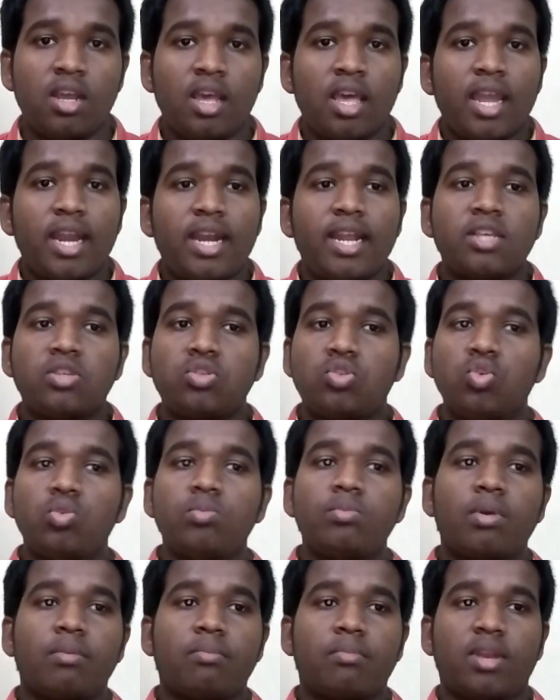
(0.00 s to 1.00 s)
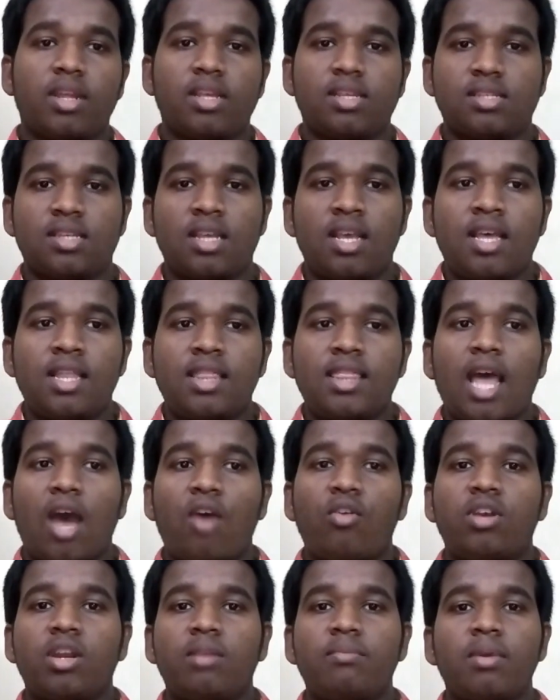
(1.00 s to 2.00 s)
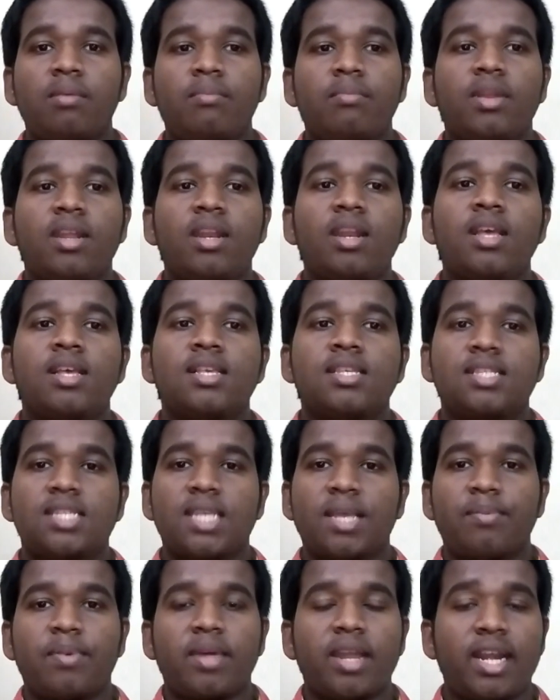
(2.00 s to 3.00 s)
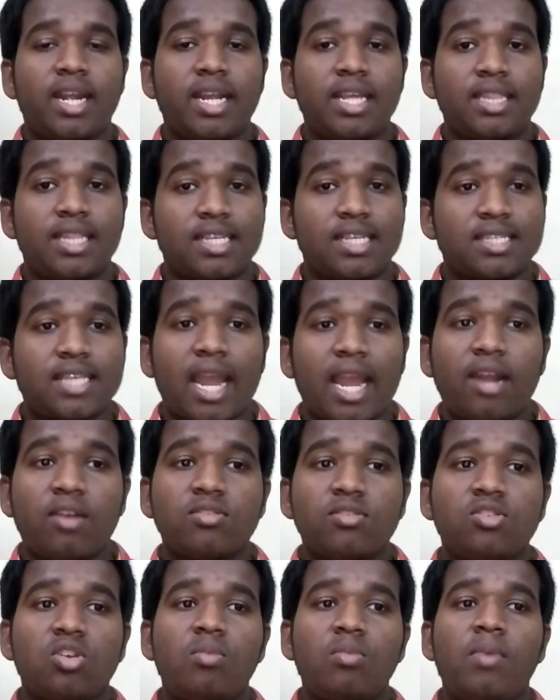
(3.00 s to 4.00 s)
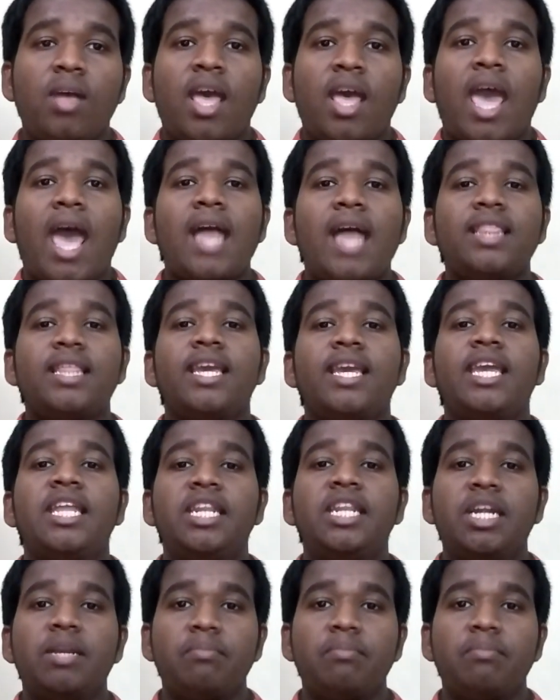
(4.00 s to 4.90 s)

It has two membranes, the outer membrane separating the cytosome and the inner